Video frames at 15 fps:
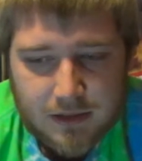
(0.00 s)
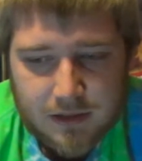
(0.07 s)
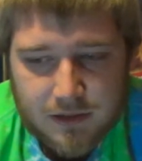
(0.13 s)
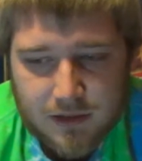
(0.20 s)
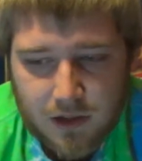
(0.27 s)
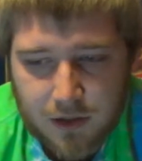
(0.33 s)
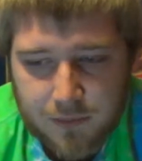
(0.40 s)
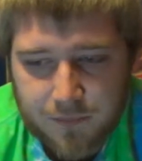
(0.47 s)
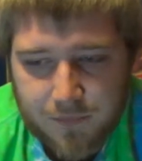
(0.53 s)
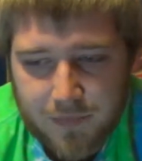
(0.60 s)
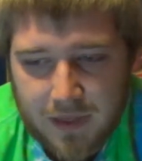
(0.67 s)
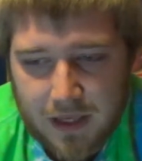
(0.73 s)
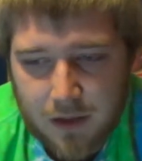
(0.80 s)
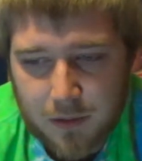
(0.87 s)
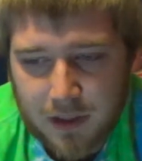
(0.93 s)
So,
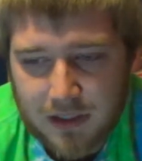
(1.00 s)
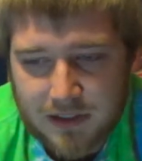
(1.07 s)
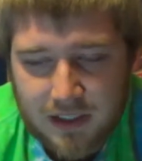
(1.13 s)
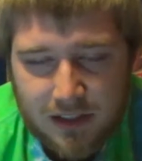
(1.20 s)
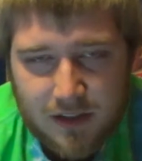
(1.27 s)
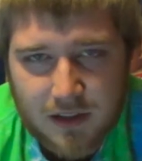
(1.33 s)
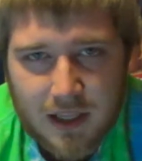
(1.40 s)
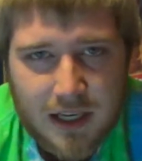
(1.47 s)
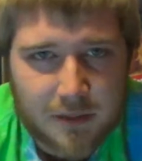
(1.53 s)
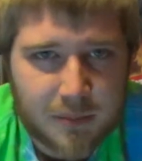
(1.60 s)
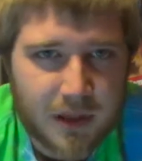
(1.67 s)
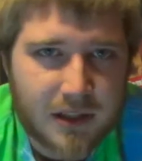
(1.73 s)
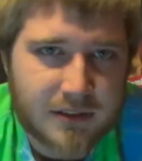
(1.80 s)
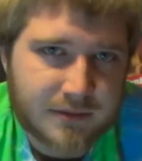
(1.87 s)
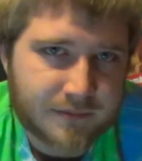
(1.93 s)
anyways, hit the like
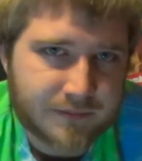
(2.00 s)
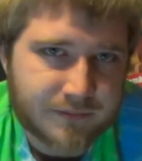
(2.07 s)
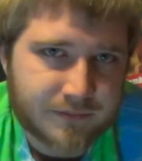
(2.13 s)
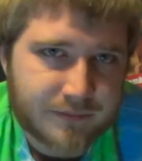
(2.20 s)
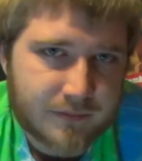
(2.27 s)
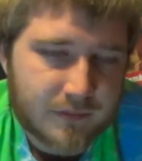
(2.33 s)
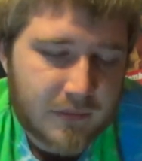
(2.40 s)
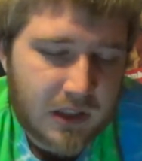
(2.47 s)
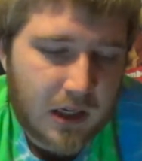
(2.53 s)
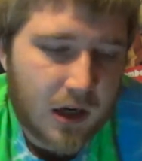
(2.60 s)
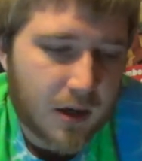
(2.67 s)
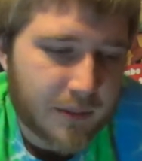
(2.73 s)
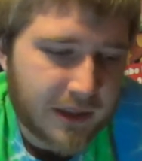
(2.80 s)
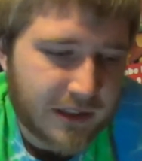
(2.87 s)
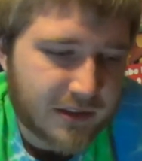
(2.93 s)
button,
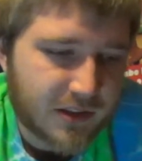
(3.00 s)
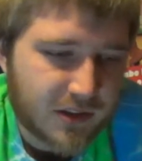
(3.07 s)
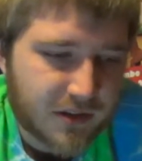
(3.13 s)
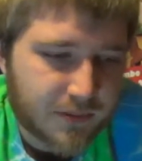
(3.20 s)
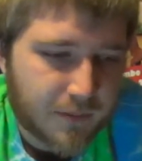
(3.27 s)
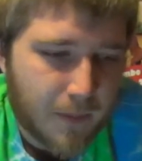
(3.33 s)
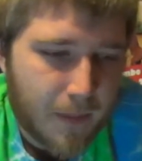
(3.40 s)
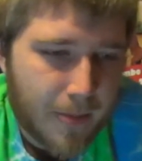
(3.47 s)
comments.